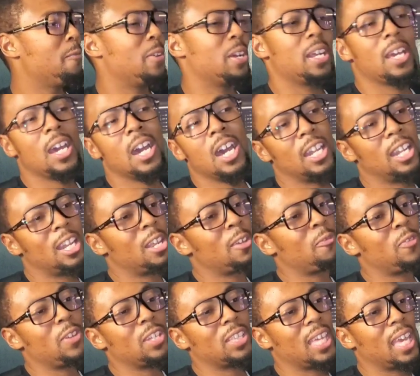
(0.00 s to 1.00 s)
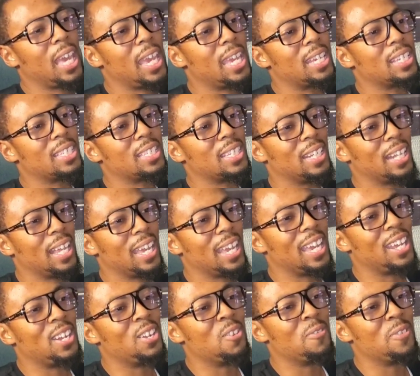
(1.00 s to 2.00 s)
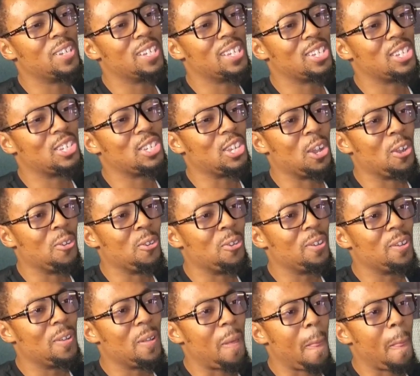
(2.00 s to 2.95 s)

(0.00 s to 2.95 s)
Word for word: for that 150 acres of land over this joint.